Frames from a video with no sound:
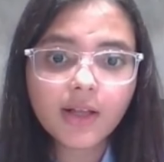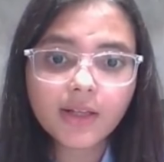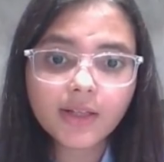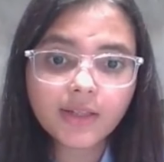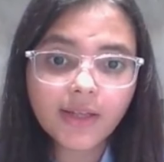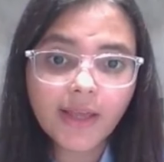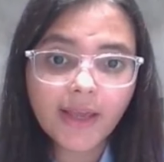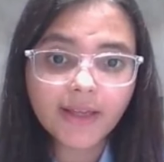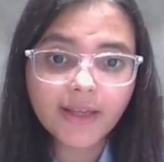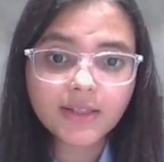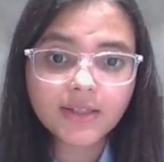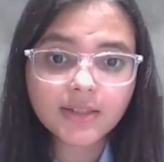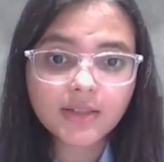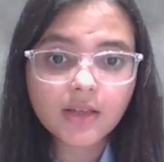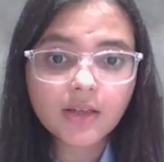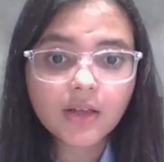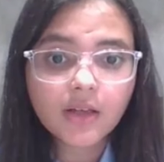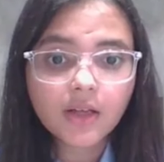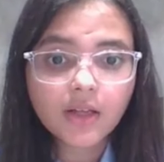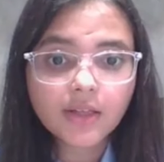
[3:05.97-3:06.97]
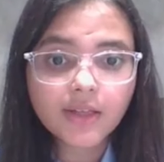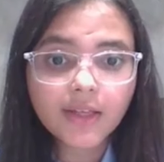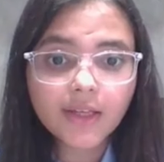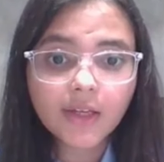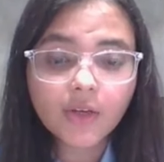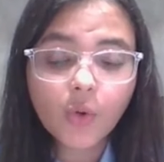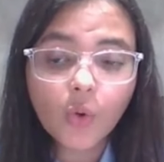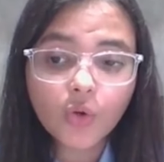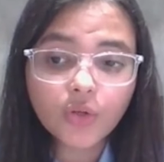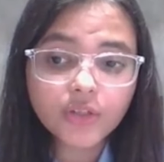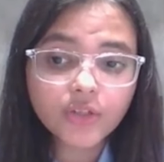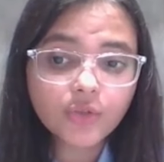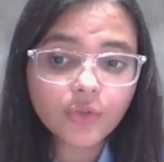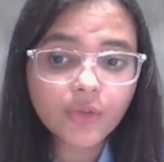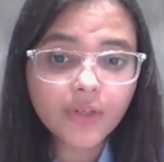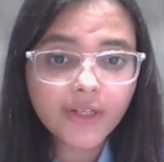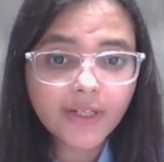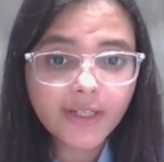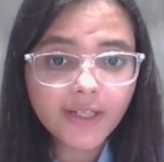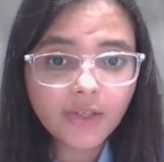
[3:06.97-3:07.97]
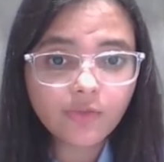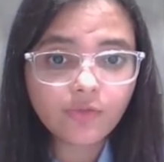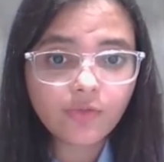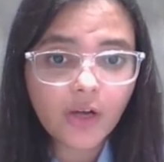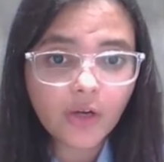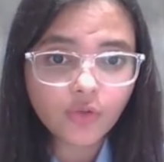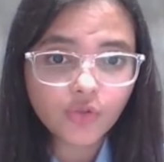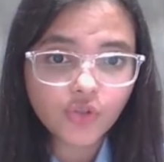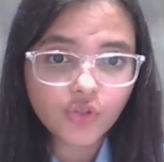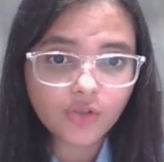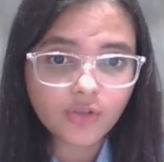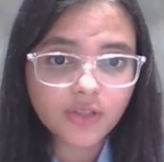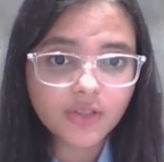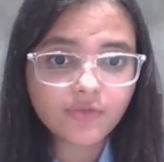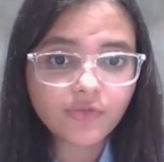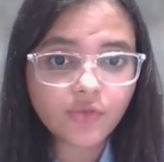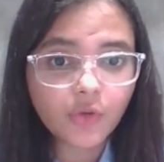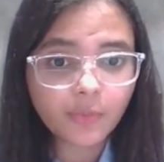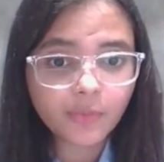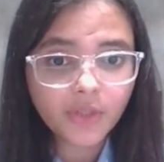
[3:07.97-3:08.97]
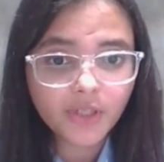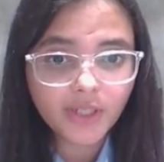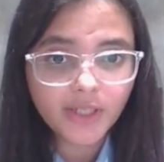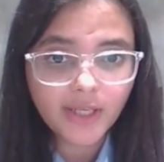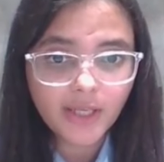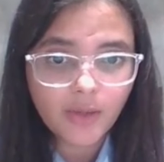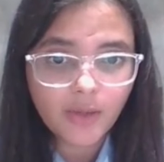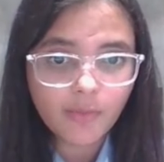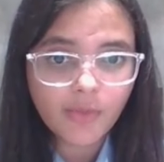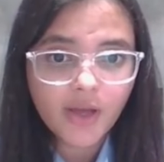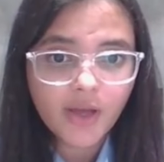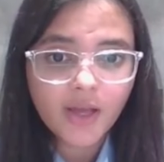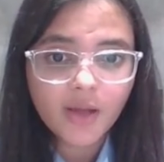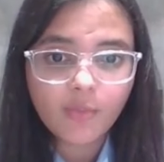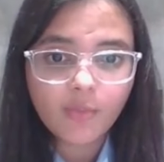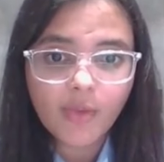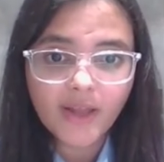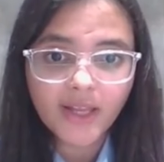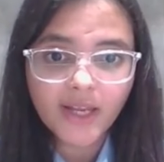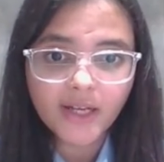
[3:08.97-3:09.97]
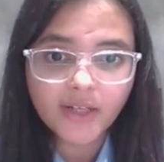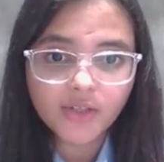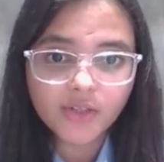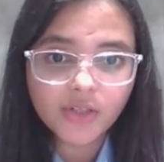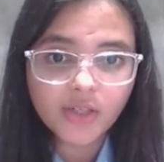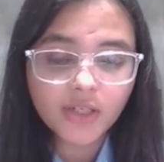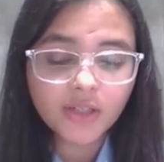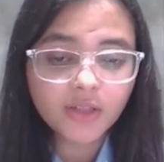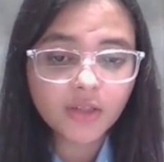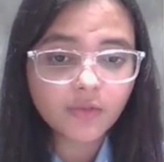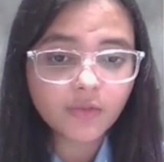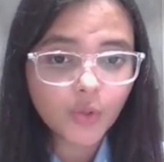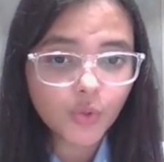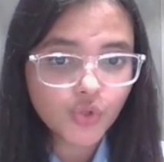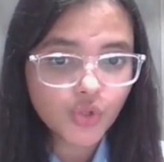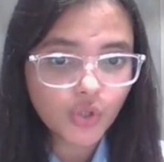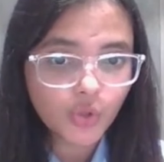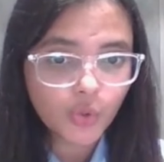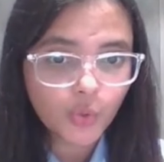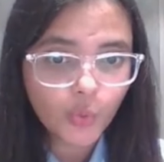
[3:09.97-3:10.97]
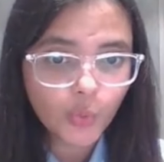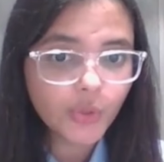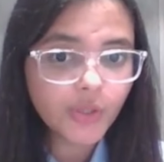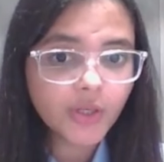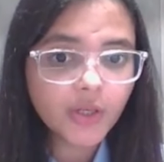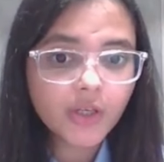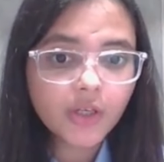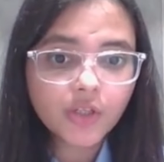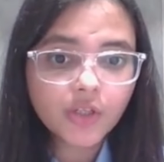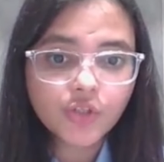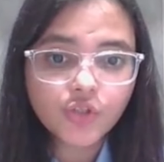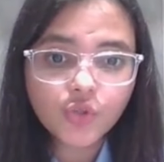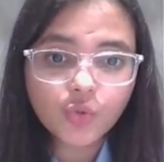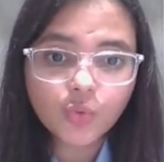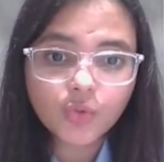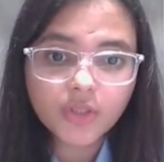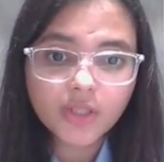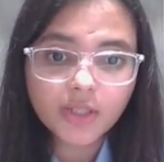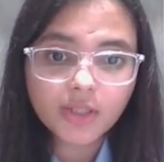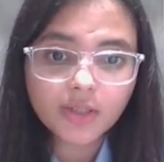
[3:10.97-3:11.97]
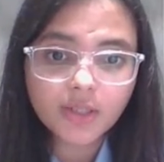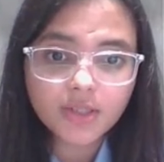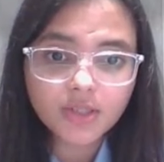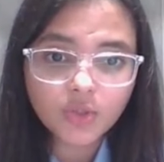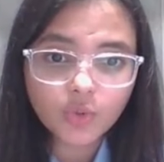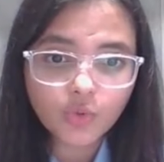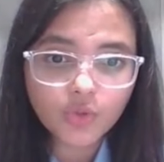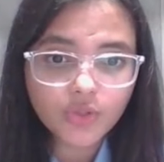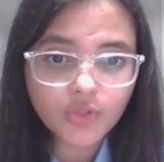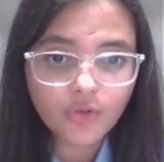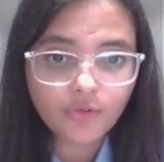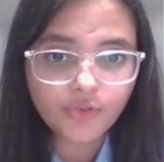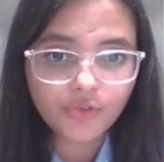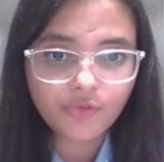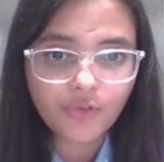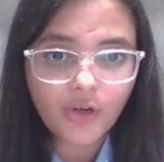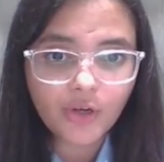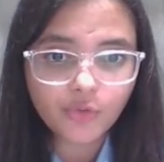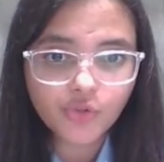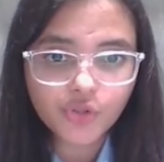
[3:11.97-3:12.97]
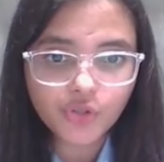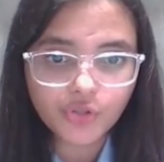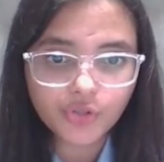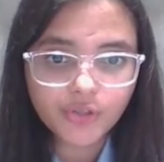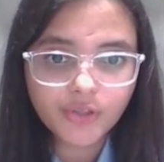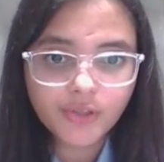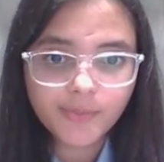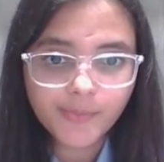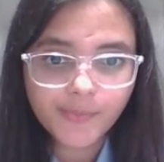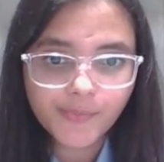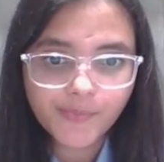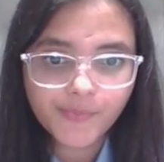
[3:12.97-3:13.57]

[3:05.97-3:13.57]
Next, they can also redeem vouchers from the game by entering the voucher code, choosing the source of the voucher,